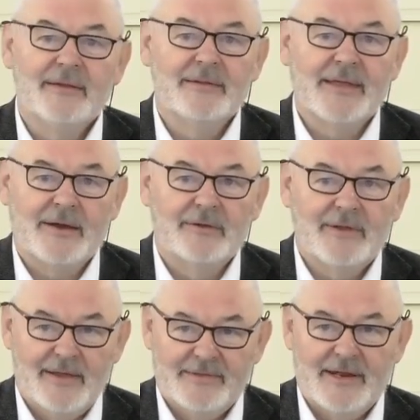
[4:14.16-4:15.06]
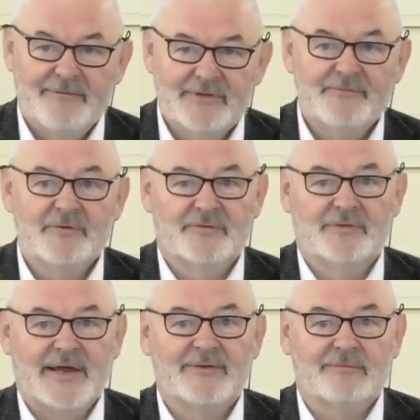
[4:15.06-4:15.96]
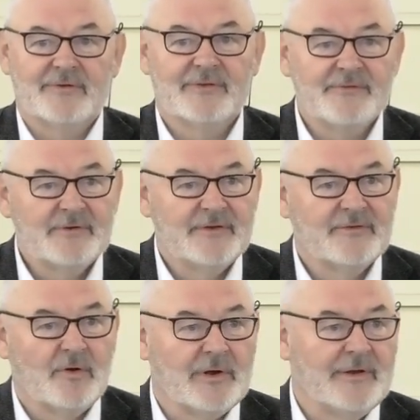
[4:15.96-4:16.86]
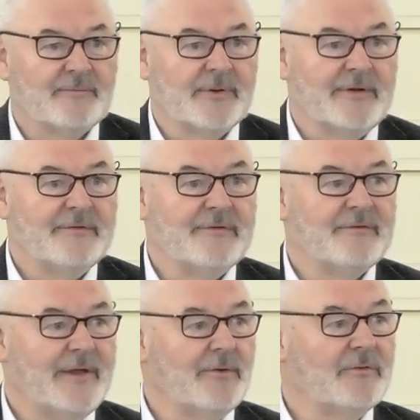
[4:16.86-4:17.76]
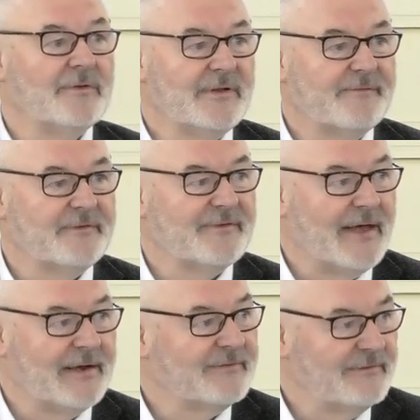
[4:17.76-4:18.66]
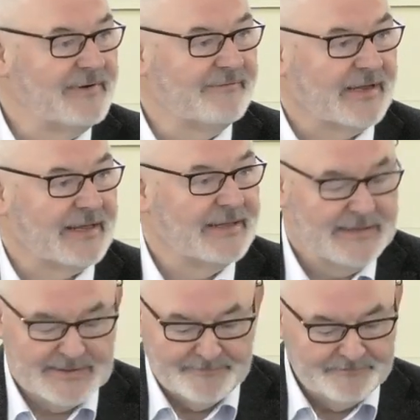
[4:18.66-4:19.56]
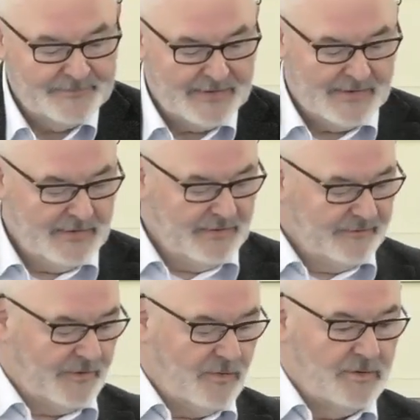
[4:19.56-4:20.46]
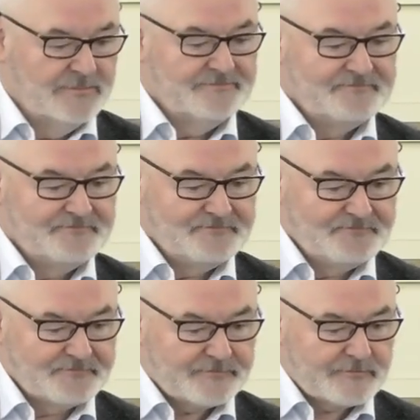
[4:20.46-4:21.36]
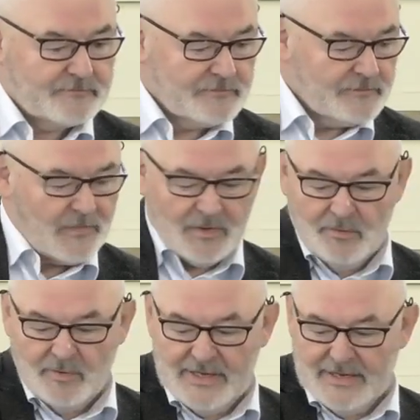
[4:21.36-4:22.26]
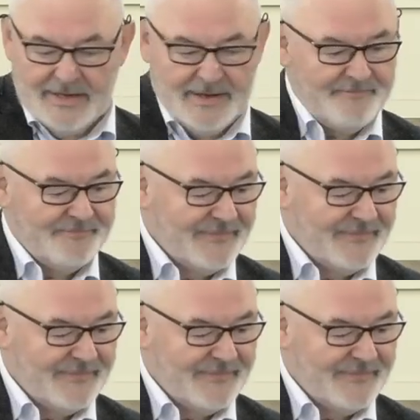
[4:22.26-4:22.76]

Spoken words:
that have different trajectories, different historic experiences, and also different standards of living. So we had